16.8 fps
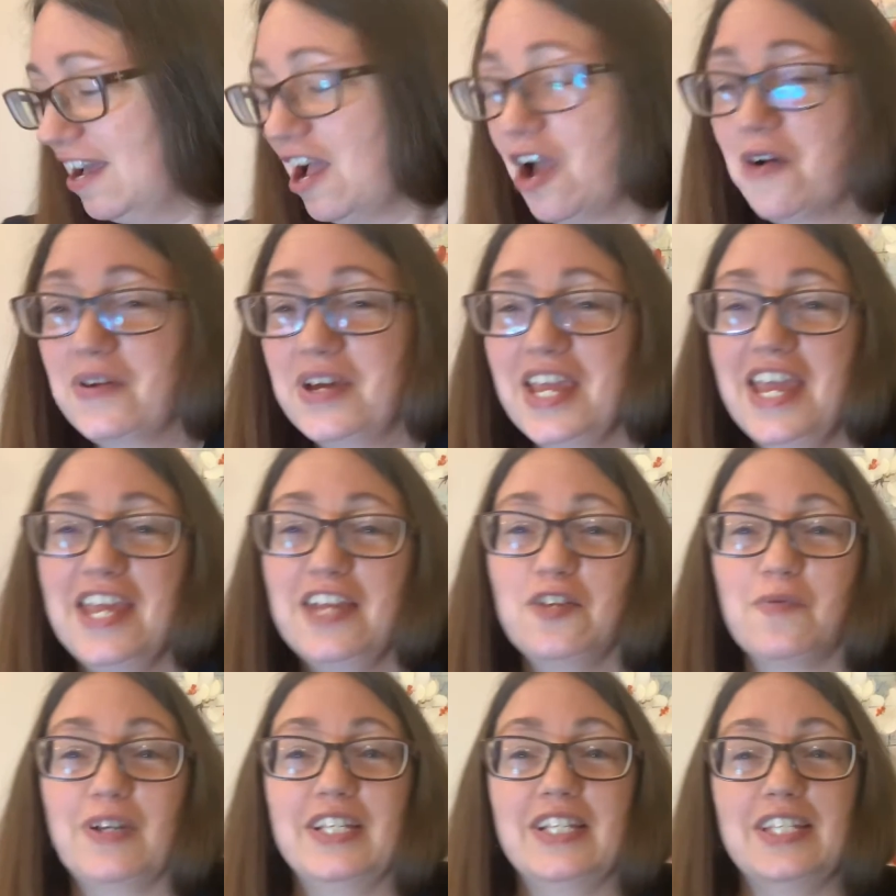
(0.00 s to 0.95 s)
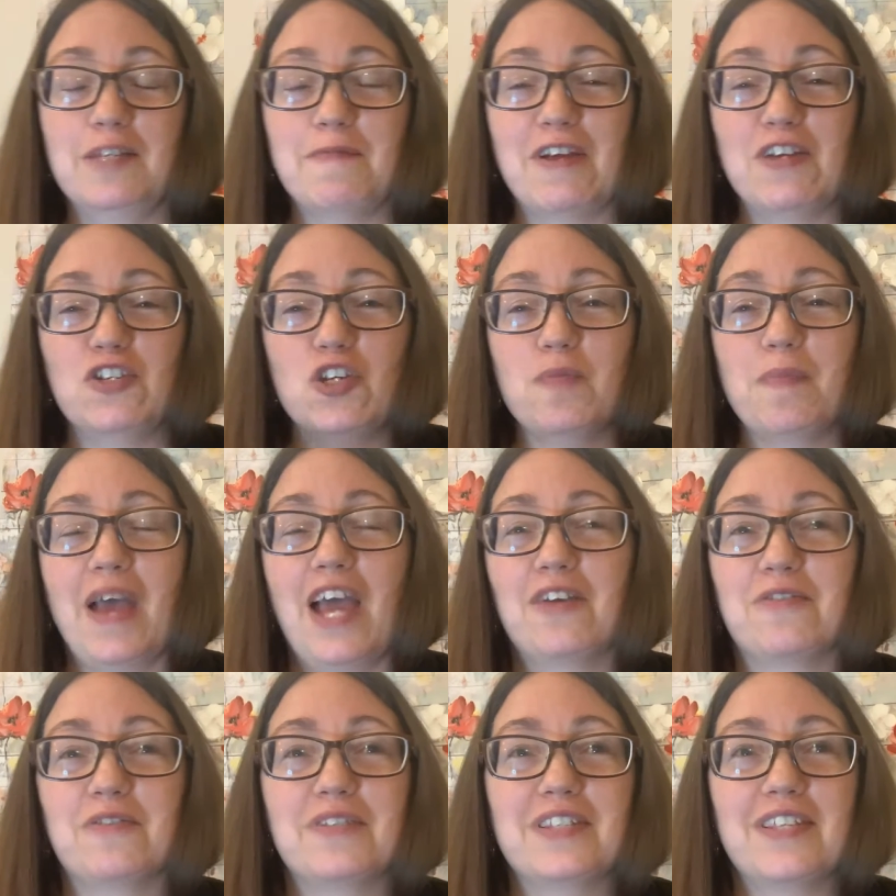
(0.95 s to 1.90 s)
Okay, do you want to see my 2
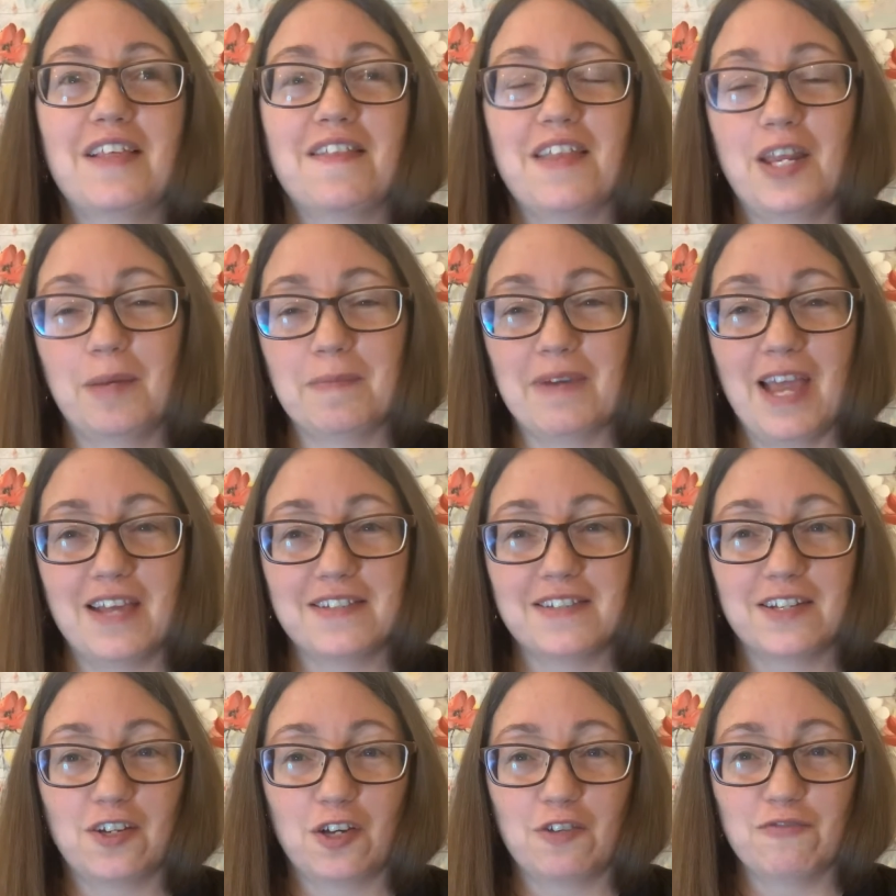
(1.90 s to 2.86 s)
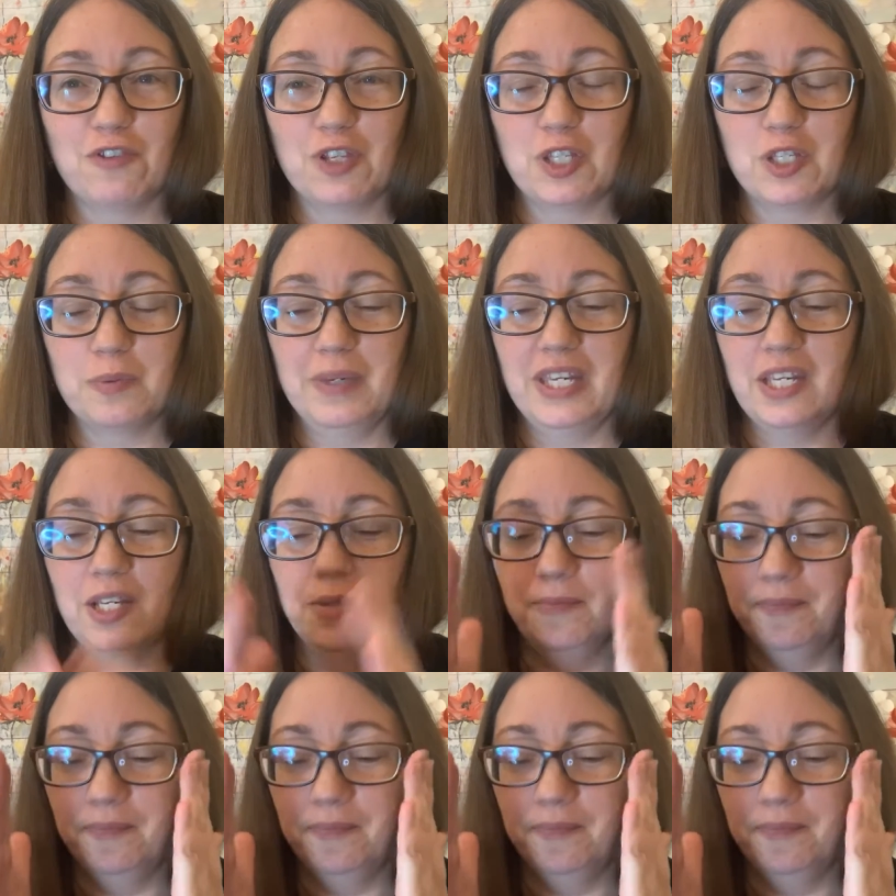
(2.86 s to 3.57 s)
patterns that I'm casting on for this week?